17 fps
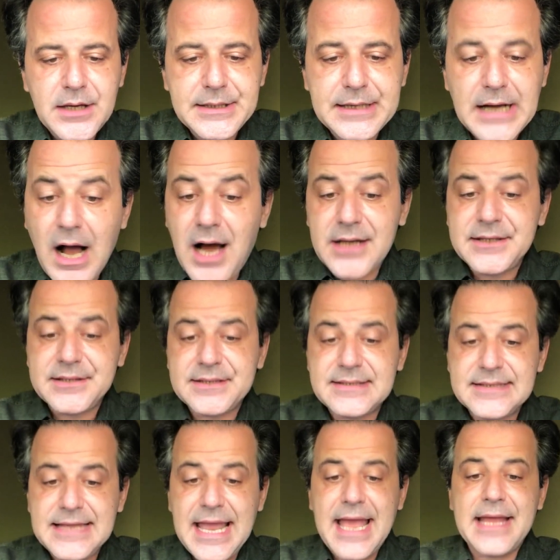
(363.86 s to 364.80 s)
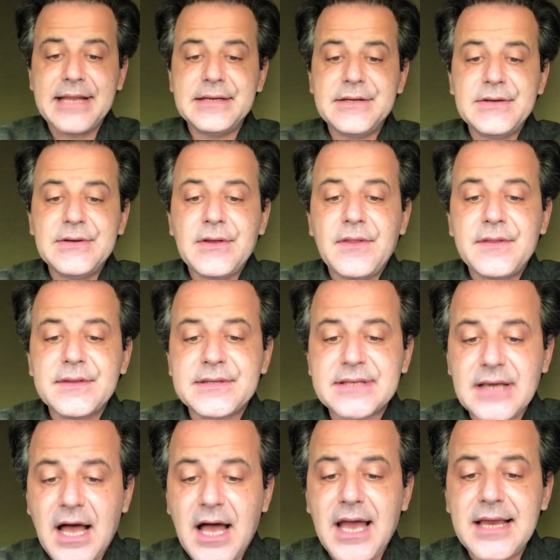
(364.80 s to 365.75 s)
God is dead, the
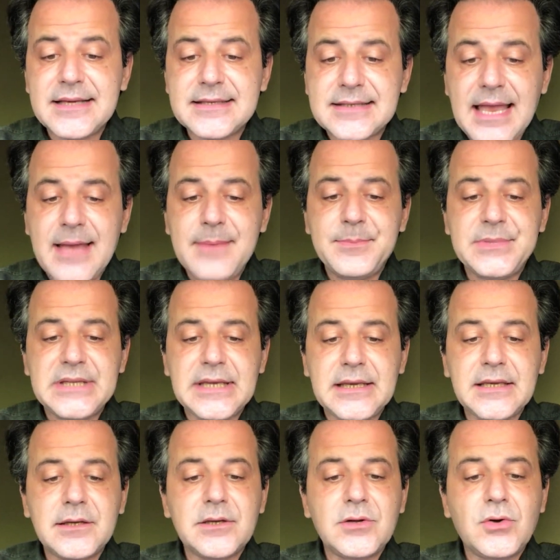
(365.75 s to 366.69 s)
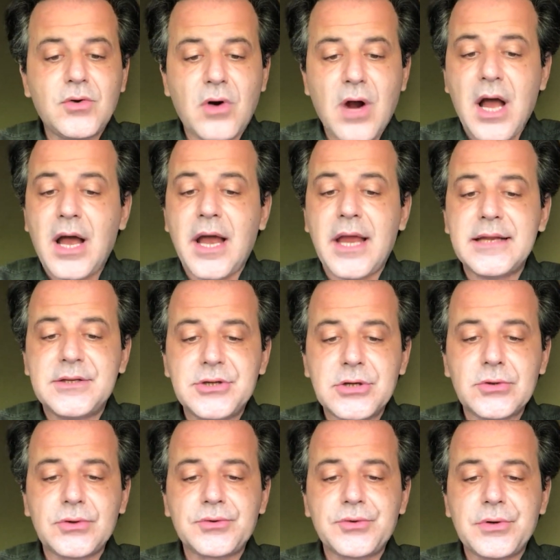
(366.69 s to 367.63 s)
sky is empty. Cry,
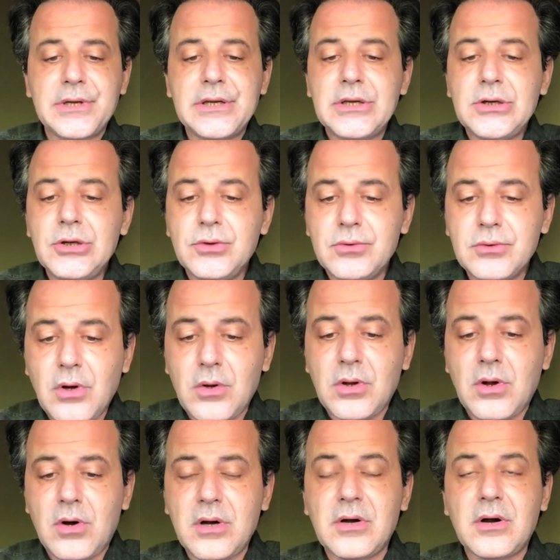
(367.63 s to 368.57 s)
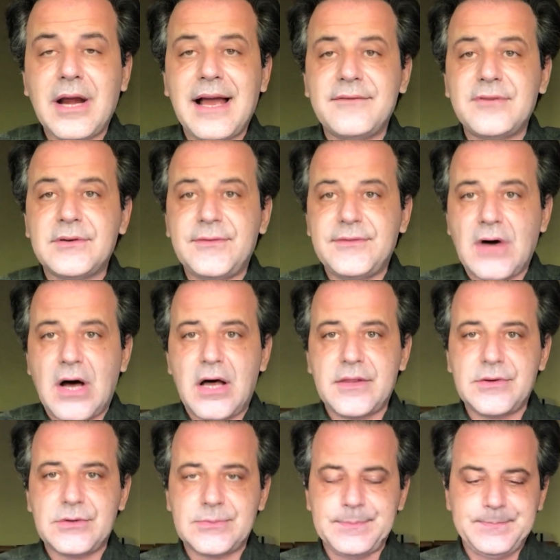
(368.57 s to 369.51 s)
children, you no longer have a
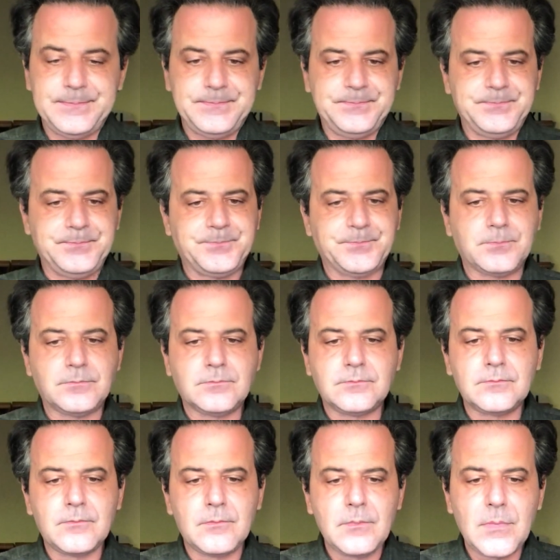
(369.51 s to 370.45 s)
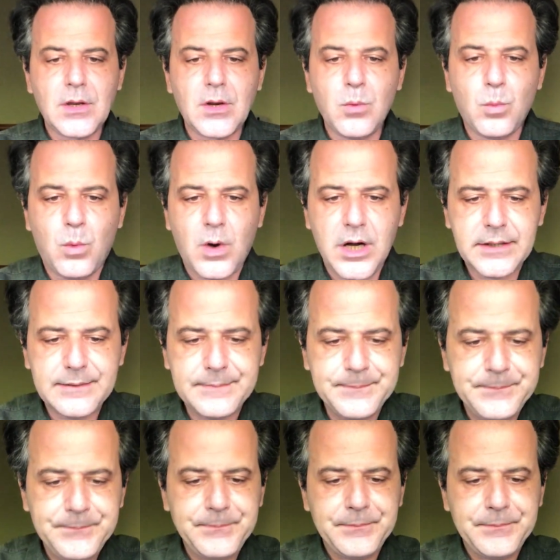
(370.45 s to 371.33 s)
father. 1.